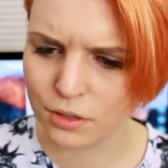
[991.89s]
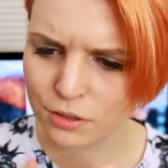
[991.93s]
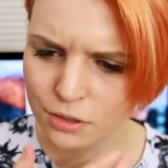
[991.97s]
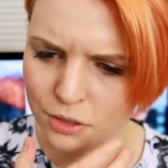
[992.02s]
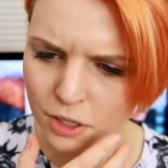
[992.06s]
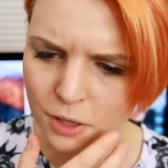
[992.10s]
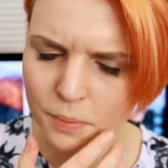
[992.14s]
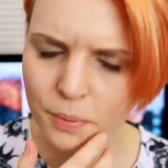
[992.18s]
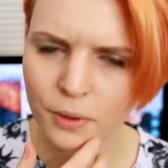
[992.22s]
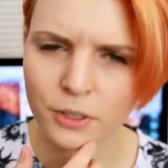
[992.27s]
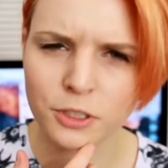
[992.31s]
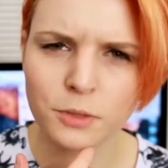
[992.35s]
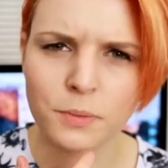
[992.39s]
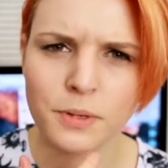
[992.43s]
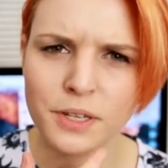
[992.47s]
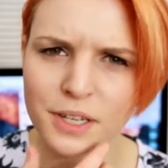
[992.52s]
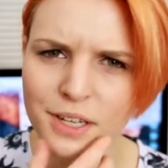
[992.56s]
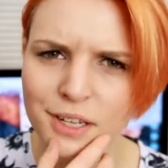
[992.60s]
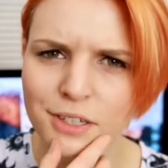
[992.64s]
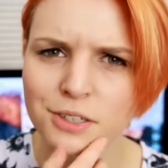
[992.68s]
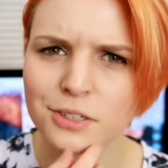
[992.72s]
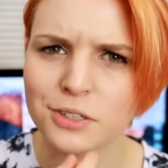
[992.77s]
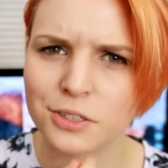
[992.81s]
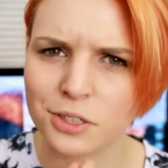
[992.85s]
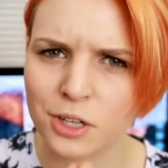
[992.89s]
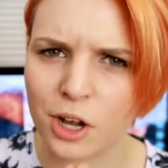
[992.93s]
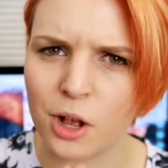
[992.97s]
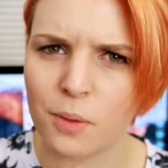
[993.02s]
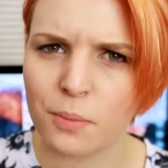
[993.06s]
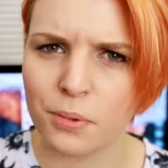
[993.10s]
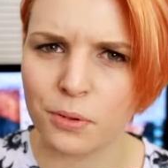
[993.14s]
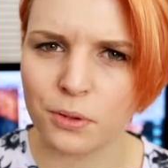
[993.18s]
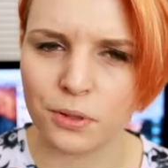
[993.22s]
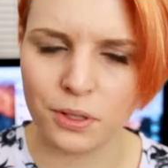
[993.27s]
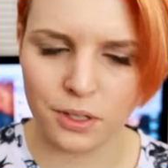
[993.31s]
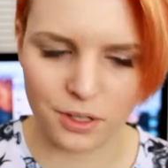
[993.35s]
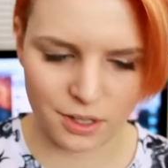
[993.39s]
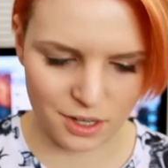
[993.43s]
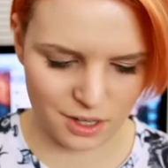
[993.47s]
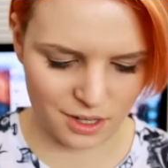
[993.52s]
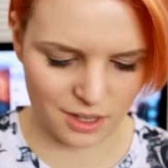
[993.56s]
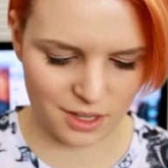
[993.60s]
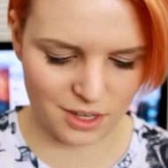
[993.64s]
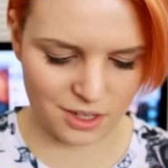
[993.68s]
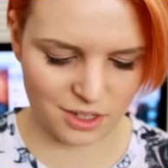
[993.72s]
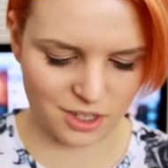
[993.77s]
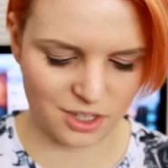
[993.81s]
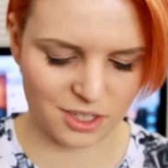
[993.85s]
Could I possibly get a sample?
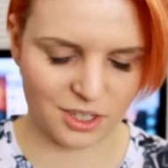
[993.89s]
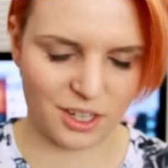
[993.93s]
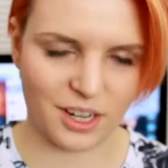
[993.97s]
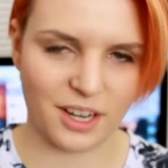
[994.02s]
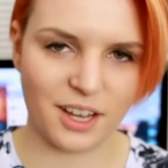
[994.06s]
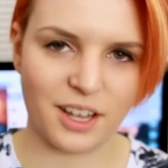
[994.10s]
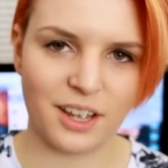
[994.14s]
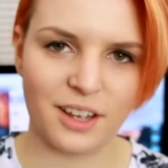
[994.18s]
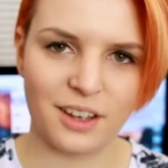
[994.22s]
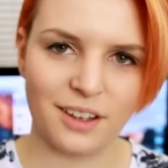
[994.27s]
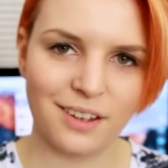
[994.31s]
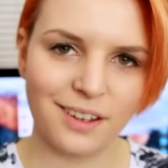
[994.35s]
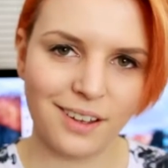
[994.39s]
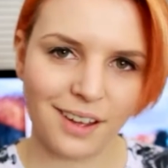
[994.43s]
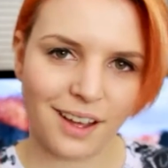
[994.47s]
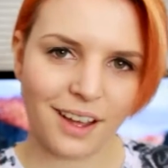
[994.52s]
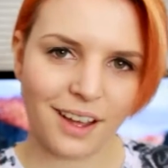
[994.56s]
And then just like,